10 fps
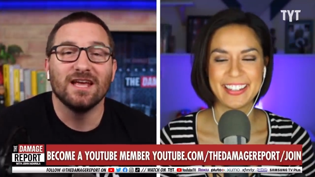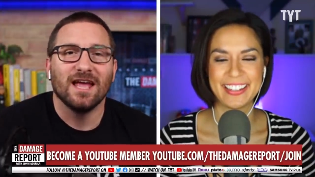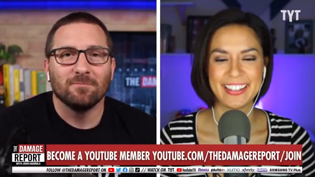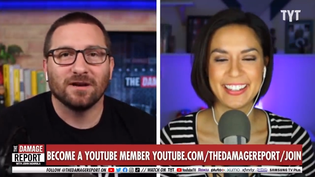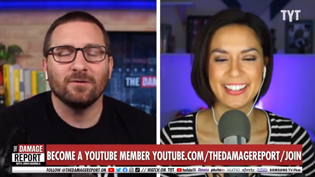Speaker 1: But
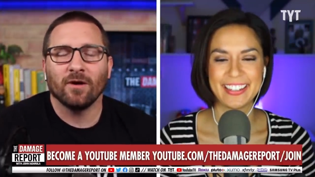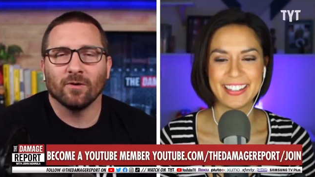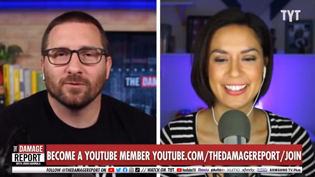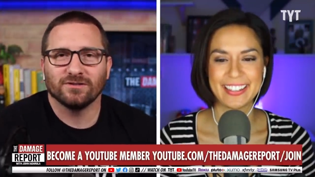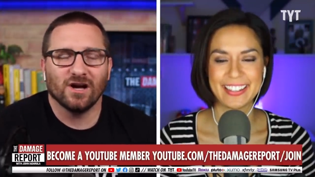anyway, what are we
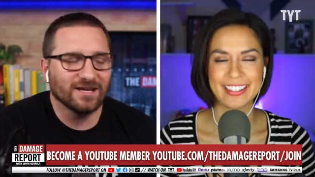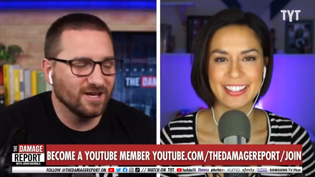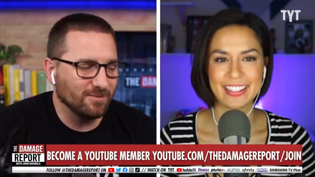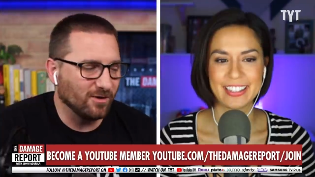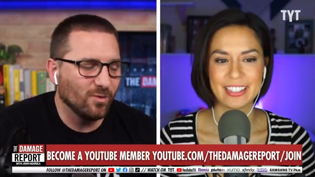talking about?
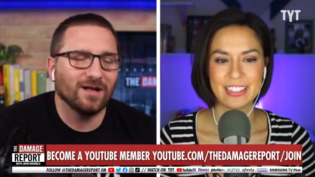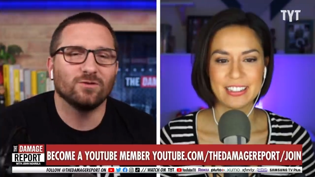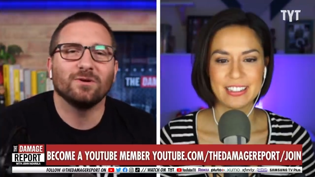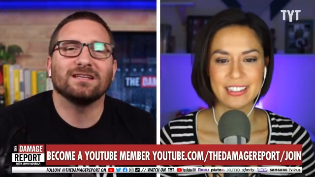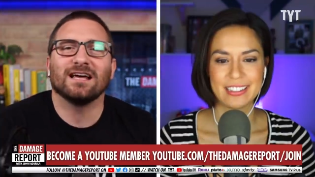Well, we
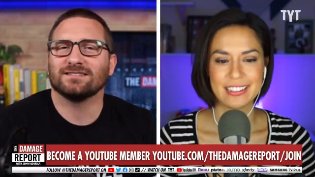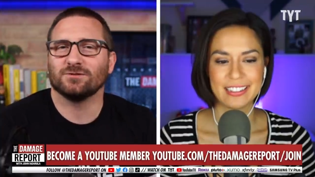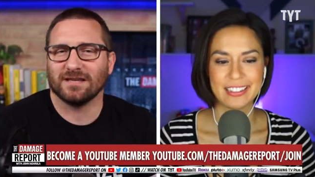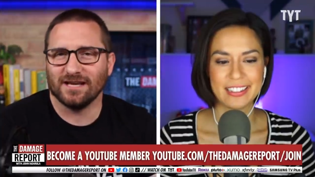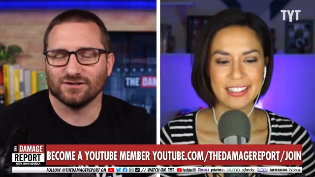like to
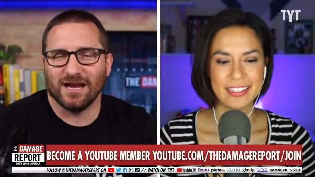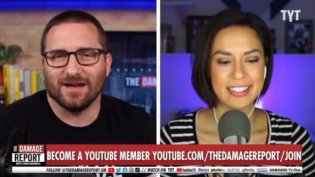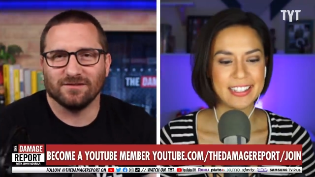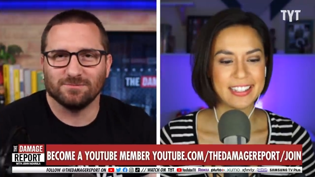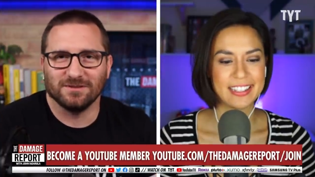occasionally have these
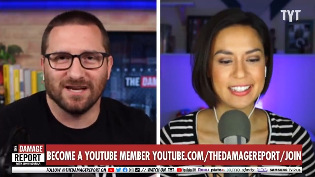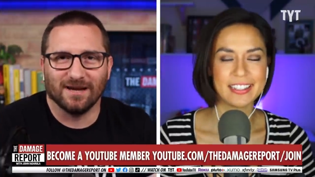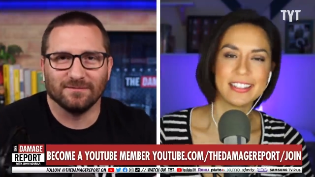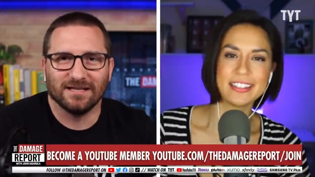be timely, and